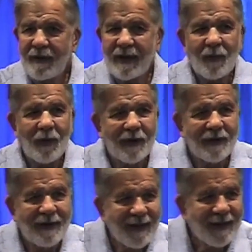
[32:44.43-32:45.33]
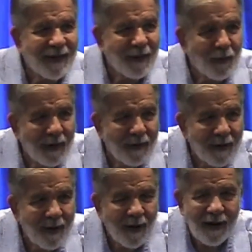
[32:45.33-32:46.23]
That we are dealing with
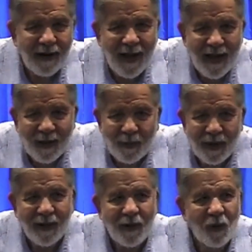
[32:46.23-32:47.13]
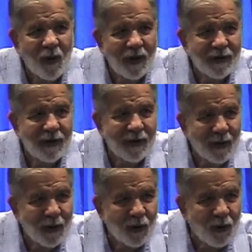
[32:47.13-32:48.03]
an enemy who wants to
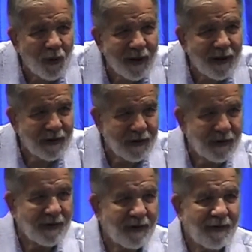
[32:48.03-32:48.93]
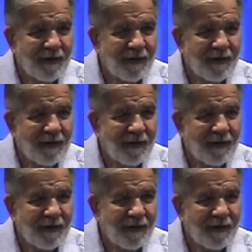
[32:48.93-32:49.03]
destroy us.